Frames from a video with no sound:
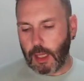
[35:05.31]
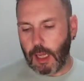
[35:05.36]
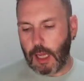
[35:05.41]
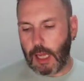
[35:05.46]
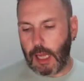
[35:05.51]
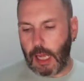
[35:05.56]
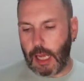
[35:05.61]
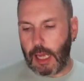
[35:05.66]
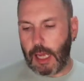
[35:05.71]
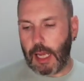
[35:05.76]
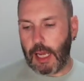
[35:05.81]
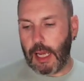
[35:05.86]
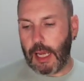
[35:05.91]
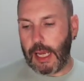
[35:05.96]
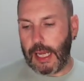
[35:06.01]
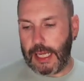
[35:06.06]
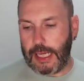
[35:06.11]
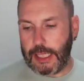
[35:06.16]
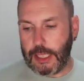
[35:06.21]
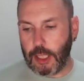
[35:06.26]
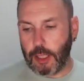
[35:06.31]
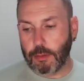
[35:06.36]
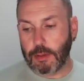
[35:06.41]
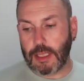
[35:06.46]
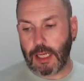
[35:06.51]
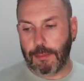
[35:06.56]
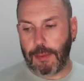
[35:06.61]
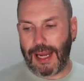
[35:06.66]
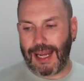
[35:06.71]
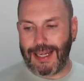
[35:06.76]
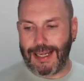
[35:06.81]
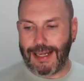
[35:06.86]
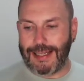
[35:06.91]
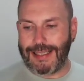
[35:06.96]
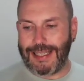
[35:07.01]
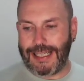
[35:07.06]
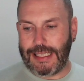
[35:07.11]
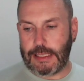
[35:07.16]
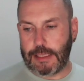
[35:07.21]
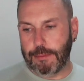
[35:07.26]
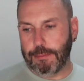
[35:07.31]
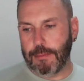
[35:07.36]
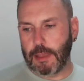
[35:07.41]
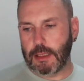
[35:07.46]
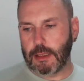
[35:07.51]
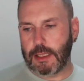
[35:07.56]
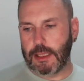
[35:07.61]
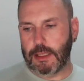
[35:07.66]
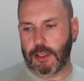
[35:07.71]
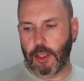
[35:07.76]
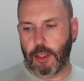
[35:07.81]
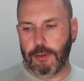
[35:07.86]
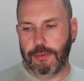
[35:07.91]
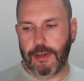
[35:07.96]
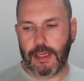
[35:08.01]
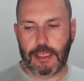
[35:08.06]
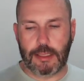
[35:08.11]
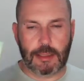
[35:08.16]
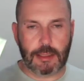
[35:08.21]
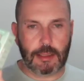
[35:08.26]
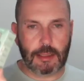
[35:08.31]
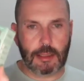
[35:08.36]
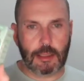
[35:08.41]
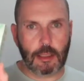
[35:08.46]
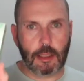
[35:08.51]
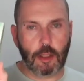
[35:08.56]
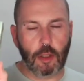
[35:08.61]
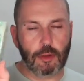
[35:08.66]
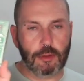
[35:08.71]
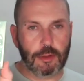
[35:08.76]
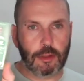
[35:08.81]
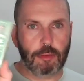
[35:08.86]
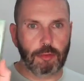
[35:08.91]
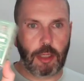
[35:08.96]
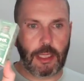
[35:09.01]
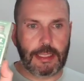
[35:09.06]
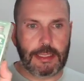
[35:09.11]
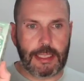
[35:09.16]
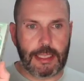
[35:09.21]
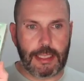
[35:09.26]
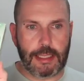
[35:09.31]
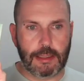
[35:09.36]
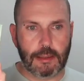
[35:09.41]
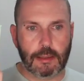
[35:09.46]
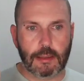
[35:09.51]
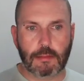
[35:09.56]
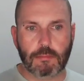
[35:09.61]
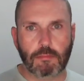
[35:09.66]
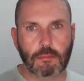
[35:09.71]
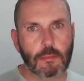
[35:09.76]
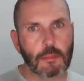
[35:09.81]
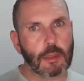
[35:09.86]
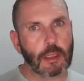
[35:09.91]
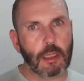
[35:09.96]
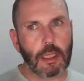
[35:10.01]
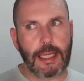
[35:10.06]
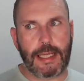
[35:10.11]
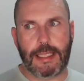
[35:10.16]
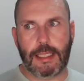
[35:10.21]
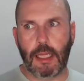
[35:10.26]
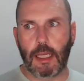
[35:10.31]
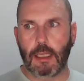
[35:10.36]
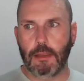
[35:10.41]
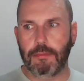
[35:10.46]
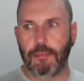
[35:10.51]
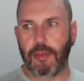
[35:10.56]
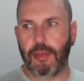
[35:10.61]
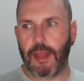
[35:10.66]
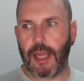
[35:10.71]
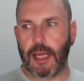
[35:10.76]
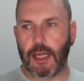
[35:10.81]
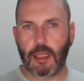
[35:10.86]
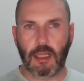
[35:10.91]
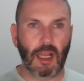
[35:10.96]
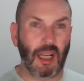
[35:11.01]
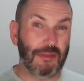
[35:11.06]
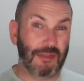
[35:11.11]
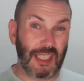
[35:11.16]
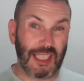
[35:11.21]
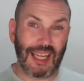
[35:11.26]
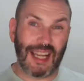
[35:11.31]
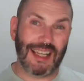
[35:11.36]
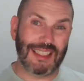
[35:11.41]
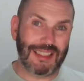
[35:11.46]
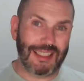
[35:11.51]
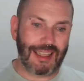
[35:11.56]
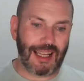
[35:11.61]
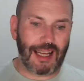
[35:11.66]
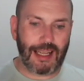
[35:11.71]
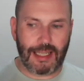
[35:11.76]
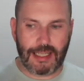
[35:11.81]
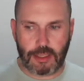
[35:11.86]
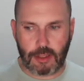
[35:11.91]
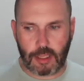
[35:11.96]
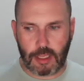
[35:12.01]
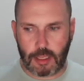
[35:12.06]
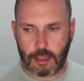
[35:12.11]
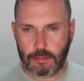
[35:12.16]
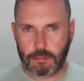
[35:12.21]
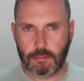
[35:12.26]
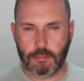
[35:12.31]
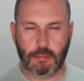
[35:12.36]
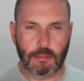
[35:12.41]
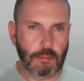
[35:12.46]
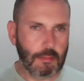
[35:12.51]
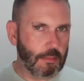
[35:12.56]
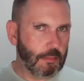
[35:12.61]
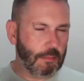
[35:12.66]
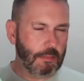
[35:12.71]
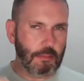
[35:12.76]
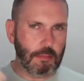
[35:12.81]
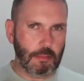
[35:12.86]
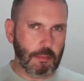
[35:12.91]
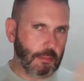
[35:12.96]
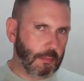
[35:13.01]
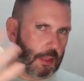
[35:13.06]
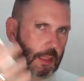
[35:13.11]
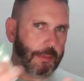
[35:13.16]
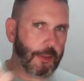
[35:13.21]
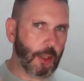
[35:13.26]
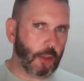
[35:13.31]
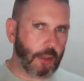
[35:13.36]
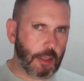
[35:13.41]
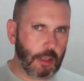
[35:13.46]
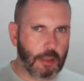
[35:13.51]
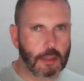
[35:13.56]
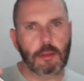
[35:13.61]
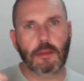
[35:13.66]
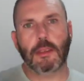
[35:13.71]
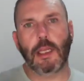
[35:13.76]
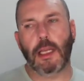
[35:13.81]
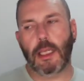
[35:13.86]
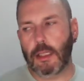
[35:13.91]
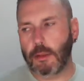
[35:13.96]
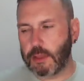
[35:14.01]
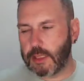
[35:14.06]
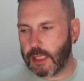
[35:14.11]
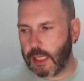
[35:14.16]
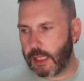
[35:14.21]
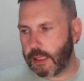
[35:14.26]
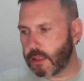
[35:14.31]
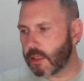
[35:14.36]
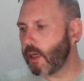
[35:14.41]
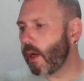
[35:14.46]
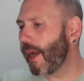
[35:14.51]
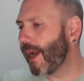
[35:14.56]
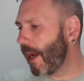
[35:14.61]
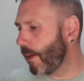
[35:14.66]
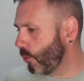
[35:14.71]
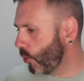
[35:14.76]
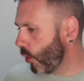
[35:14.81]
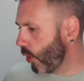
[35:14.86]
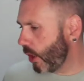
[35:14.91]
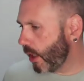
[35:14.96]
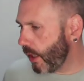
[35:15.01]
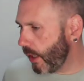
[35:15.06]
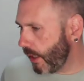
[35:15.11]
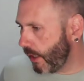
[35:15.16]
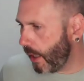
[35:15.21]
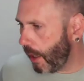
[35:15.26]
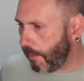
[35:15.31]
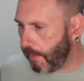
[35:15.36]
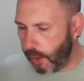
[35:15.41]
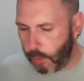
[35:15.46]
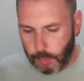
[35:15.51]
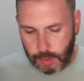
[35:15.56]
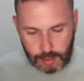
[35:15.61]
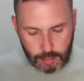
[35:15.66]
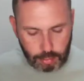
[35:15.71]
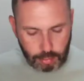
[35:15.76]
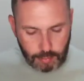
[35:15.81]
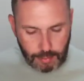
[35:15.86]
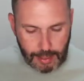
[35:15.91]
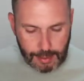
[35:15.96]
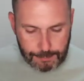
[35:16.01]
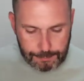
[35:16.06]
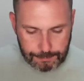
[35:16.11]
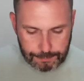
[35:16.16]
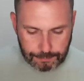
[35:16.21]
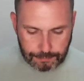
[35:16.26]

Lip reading: I used up a neat multi-surface concentrated cleaner thing. I've decanted that into a bottle and diluted it, so I am working my way through that.